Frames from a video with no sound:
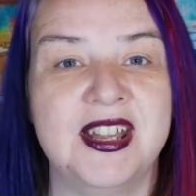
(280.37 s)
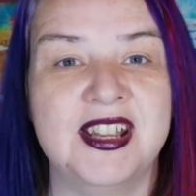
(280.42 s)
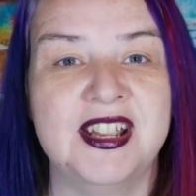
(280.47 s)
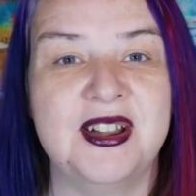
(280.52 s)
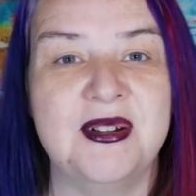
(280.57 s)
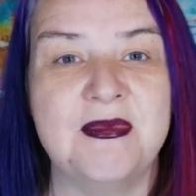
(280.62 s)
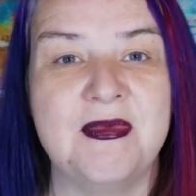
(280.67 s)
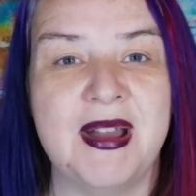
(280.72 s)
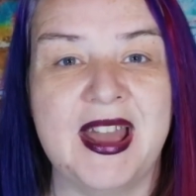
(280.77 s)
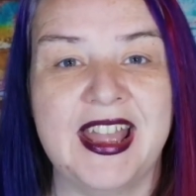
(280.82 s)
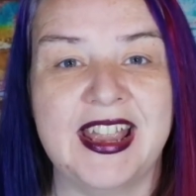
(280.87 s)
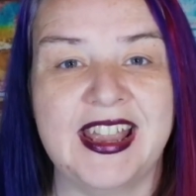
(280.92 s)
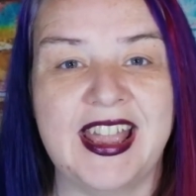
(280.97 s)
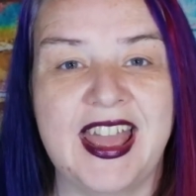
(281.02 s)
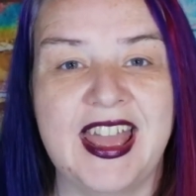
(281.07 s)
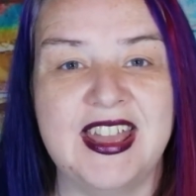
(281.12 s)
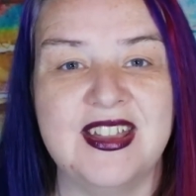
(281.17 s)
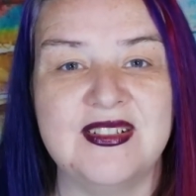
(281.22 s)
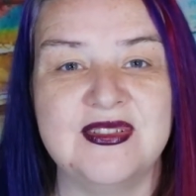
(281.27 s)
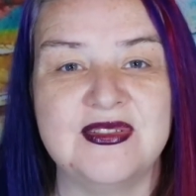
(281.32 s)
and come back
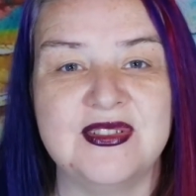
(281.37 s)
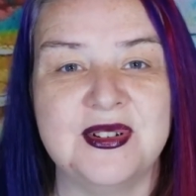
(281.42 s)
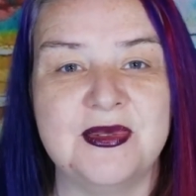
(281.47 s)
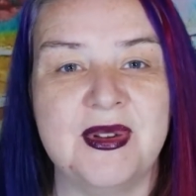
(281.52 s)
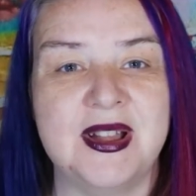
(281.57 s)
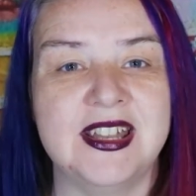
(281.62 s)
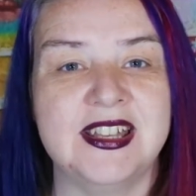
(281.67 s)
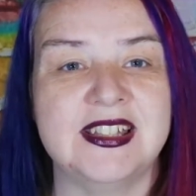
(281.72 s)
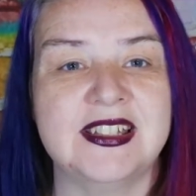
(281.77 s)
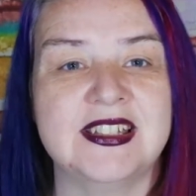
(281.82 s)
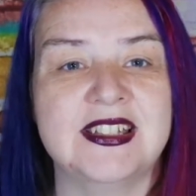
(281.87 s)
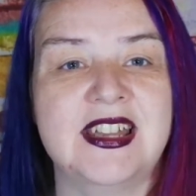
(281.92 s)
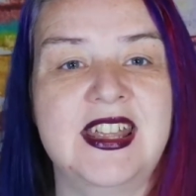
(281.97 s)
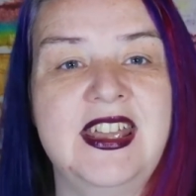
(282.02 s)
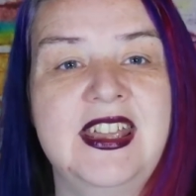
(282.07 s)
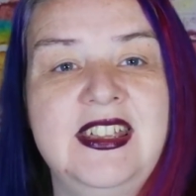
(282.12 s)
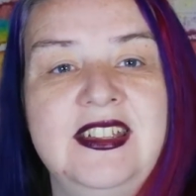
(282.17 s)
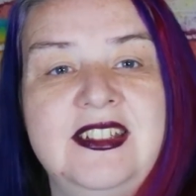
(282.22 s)
every Wednesday.